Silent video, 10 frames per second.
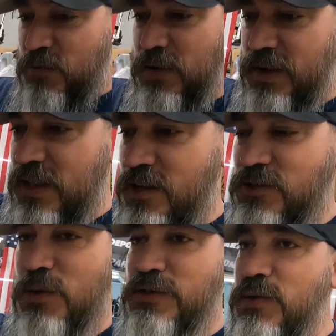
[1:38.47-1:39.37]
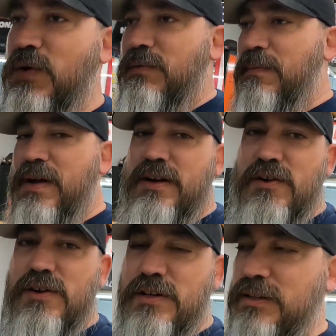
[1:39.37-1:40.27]
long story short, my buddy
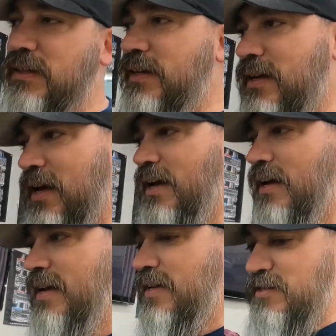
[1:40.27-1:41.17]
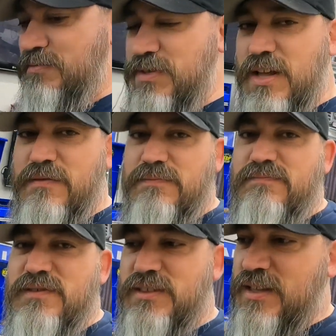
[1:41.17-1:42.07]
Kruck, he had some stuff
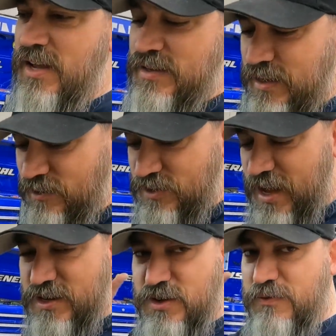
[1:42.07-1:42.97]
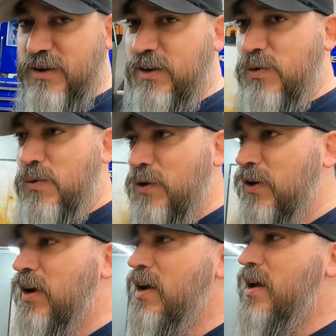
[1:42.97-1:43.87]
stashed over in that corner,
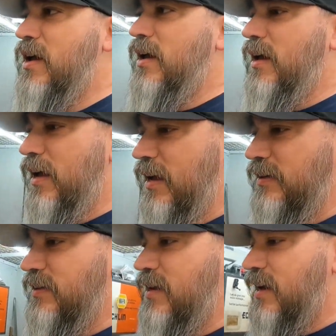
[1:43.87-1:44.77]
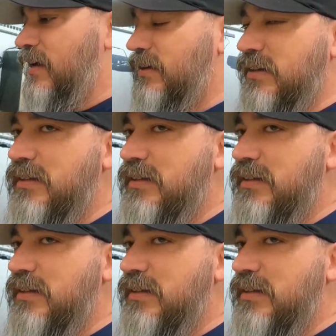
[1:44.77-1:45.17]
and well,